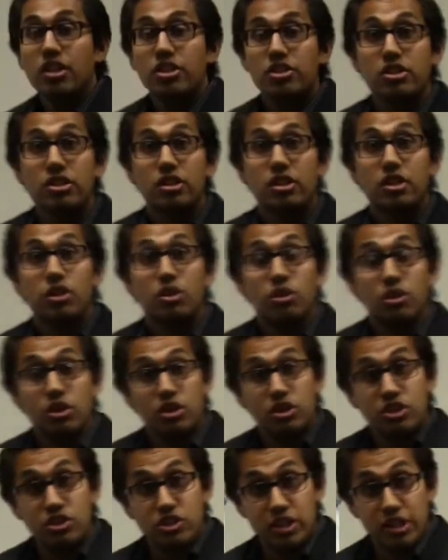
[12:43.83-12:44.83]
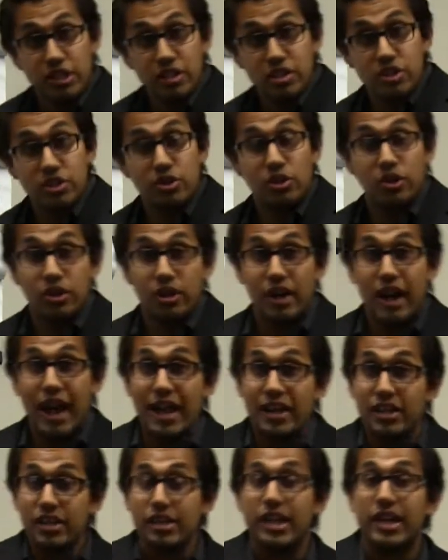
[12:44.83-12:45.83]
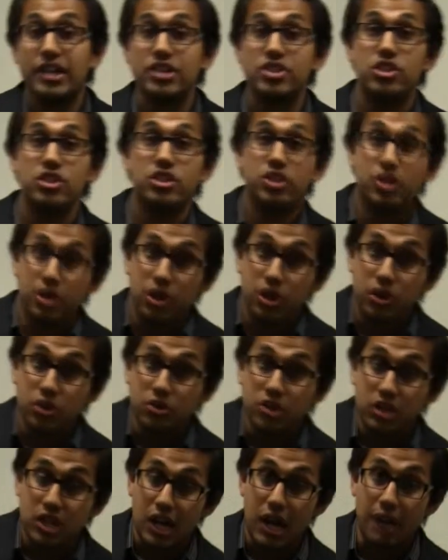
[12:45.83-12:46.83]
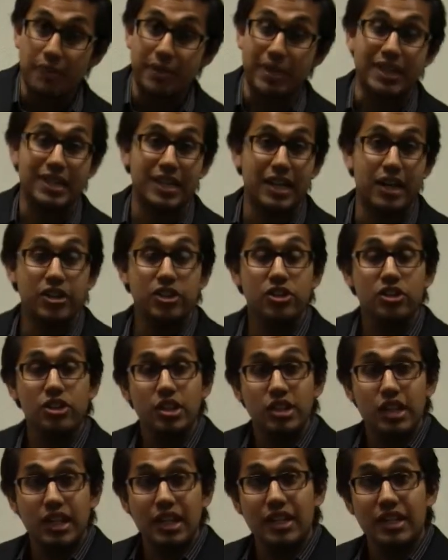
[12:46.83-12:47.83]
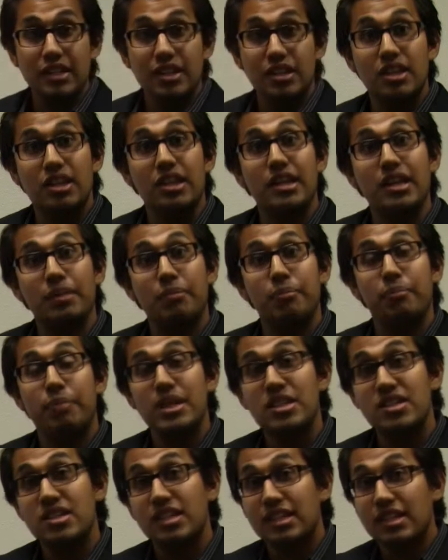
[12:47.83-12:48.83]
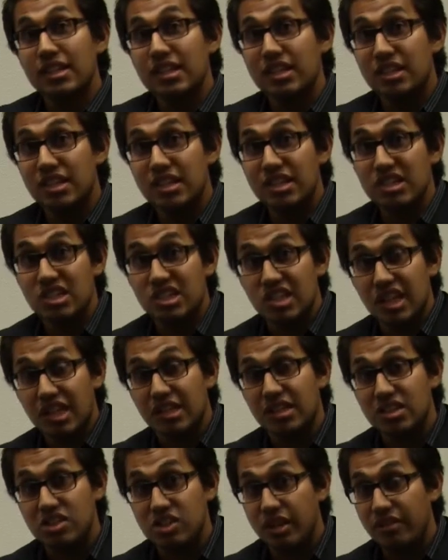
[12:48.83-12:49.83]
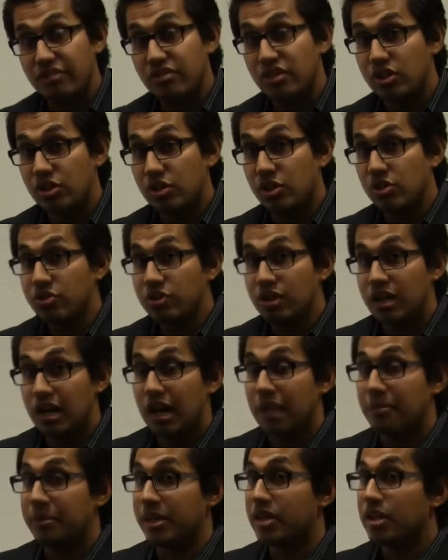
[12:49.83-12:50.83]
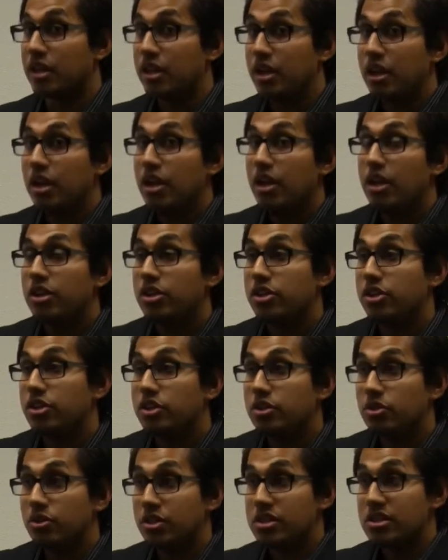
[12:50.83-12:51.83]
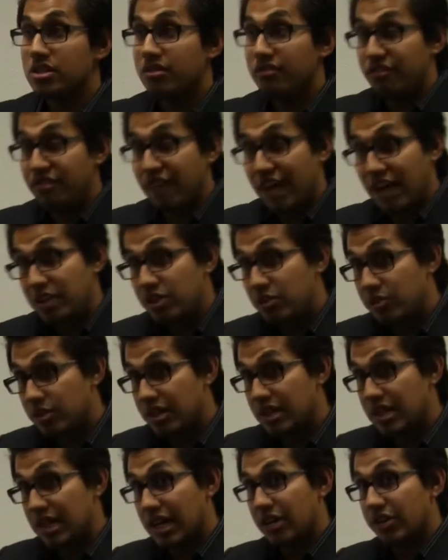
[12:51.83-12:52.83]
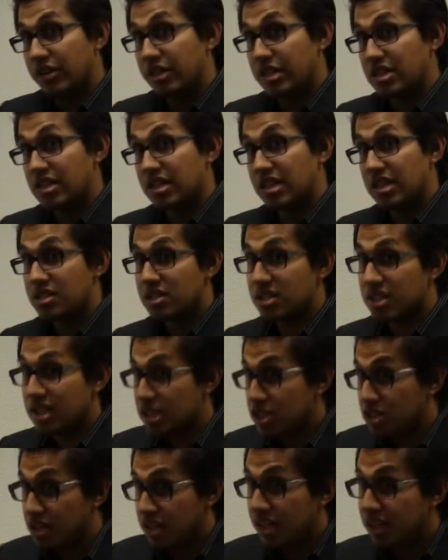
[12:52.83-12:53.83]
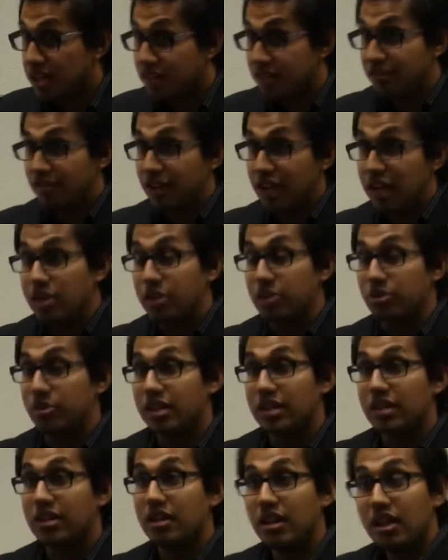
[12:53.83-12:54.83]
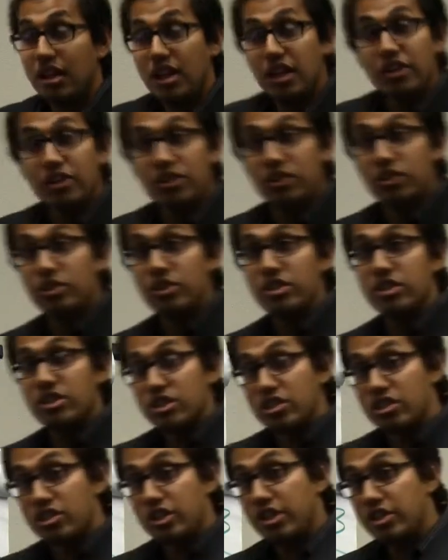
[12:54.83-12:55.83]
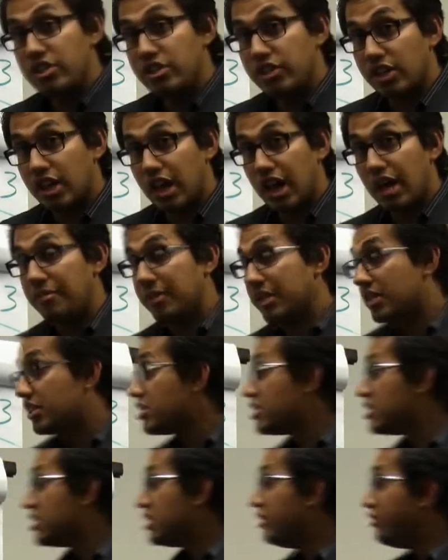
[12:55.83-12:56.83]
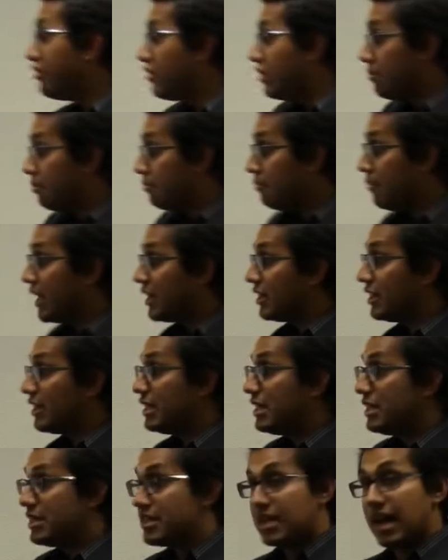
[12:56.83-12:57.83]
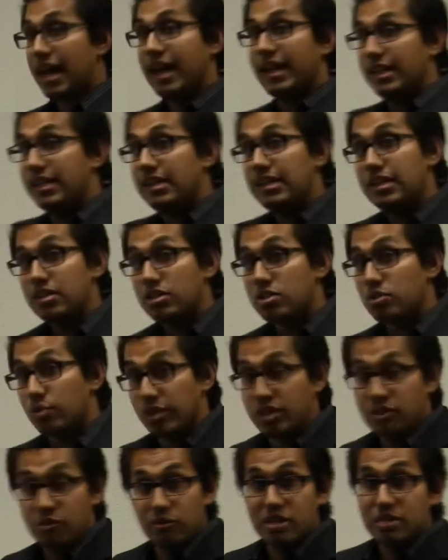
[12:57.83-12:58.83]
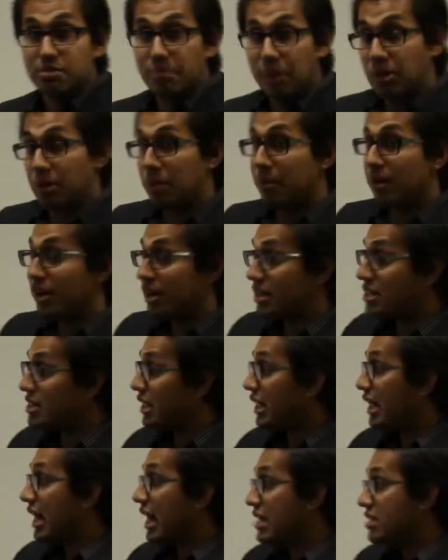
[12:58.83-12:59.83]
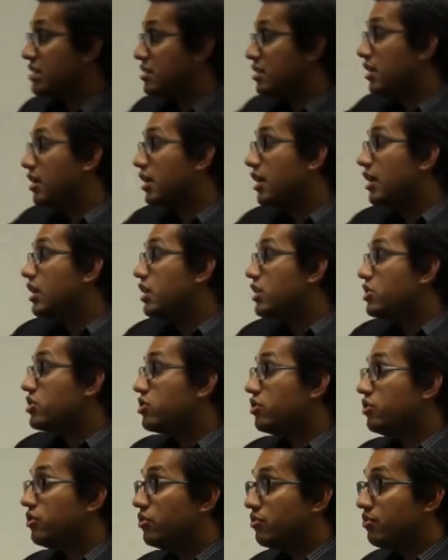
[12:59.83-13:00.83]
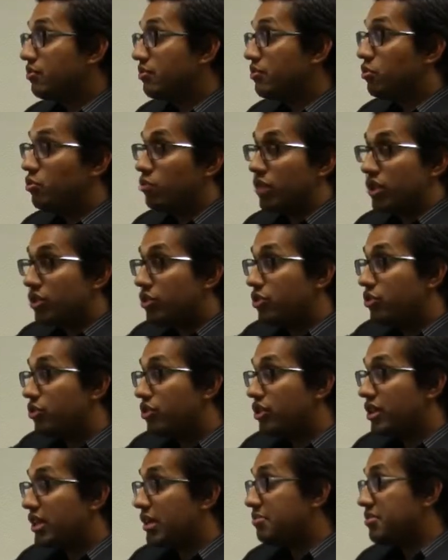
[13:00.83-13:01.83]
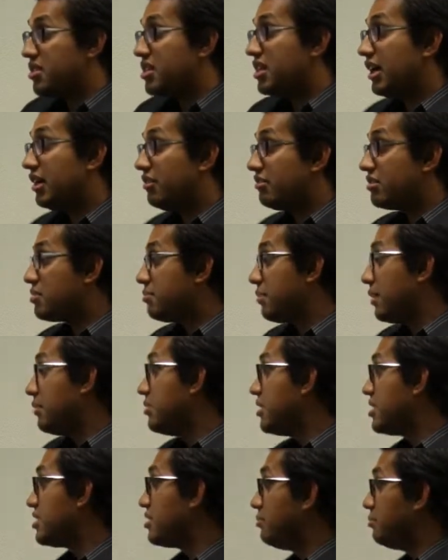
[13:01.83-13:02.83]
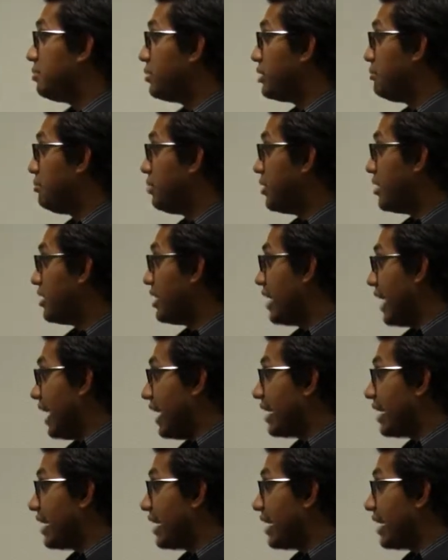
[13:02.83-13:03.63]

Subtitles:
to judge or analyze your own comic. Now you're looking at basically the aesthetics of your own comic. You're going to value it now, in a sense, aesthetic valuing. You're going to judge your comic to see if it met these ideas which we spoke about as a class. So run through it themselves, maybe simply put an